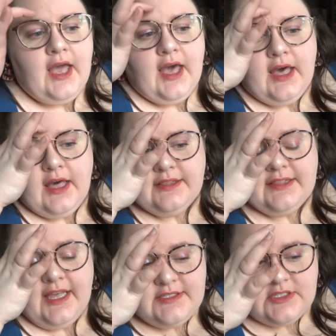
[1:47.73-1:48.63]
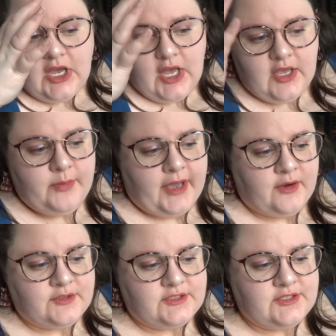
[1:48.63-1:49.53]
uh, let's talk
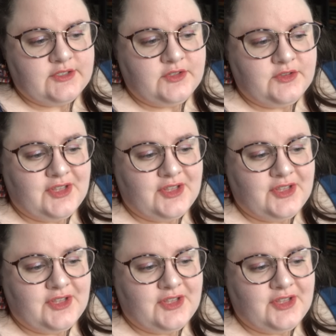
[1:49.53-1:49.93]
about